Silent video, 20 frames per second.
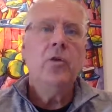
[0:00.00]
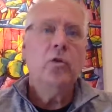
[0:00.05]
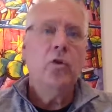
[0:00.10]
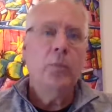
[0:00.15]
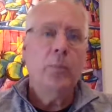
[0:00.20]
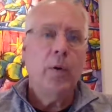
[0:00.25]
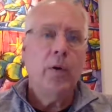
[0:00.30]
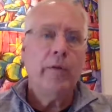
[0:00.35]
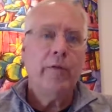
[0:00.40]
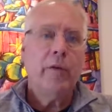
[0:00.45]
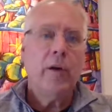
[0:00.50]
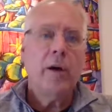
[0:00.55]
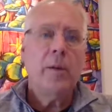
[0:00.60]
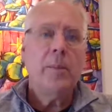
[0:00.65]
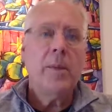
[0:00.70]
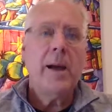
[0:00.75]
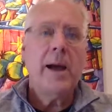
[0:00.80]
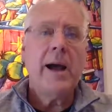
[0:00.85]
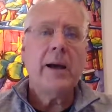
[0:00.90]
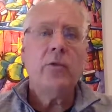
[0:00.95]
to
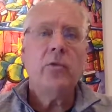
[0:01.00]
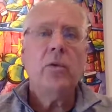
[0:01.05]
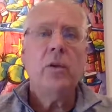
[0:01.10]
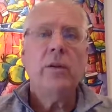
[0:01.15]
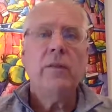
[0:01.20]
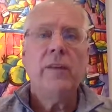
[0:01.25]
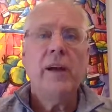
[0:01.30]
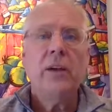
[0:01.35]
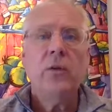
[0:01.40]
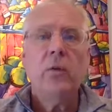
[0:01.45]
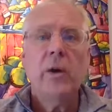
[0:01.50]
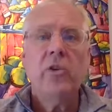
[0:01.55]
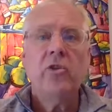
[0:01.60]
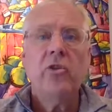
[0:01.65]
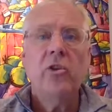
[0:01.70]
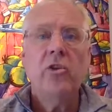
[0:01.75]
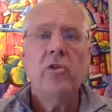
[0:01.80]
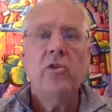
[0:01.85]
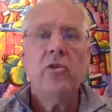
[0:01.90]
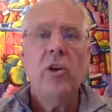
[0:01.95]
perform actual
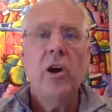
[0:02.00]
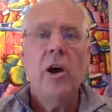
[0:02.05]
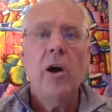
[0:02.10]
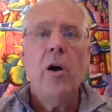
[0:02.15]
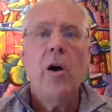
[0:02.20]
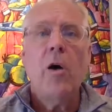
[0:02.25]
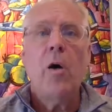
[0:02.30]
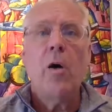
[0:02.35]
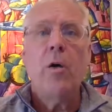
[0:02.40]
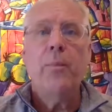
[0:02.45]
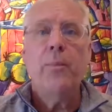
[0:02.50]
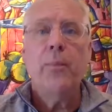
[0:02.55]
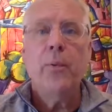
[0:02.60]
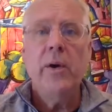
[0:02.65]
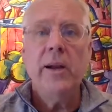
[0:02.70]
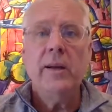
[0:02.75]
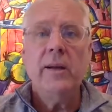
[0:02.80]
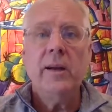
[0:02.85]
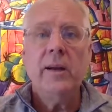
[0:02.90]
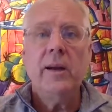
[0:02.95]
valuations or
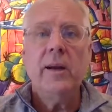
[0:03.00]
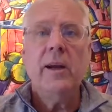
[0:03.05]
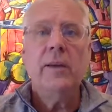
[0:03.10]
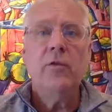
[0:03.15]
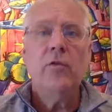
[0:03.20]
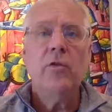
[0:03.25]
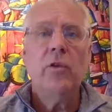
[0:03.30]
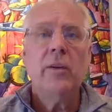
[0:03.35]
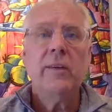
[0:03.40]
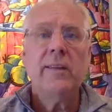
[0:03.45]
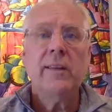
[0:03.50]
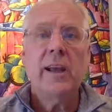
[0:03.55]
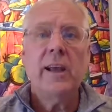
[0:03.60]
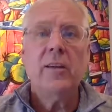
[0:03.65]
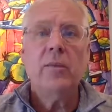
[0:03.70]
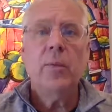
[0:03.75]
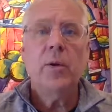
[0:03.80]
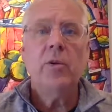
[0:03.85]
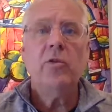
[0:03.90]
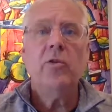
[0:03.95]
print individual
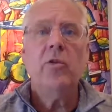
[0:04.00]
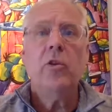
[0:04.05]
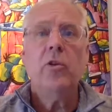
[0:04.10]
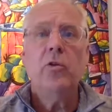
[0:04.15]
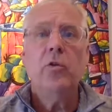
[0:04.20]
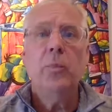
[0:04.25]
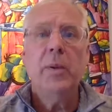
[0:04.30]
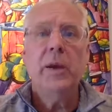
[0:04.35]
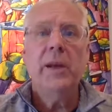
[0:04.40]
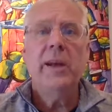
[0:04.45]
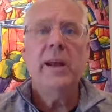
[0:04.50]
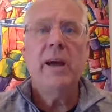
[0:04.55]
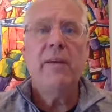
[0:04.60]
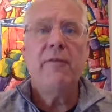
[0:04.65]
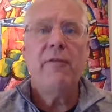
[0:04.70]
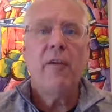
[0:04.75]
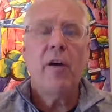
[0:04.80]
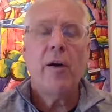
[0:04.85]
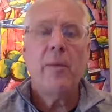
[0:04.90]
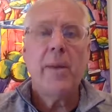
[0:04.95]
statements to
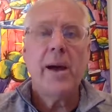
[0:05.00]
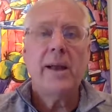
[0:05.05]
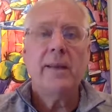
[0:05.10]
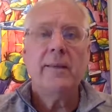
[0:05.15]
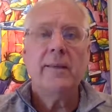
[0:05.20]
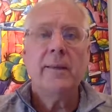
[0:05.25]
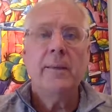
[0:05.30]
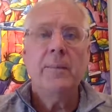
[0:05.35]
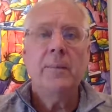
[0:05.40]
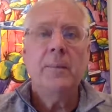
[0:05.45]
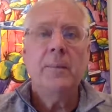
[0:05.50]
PDF formats.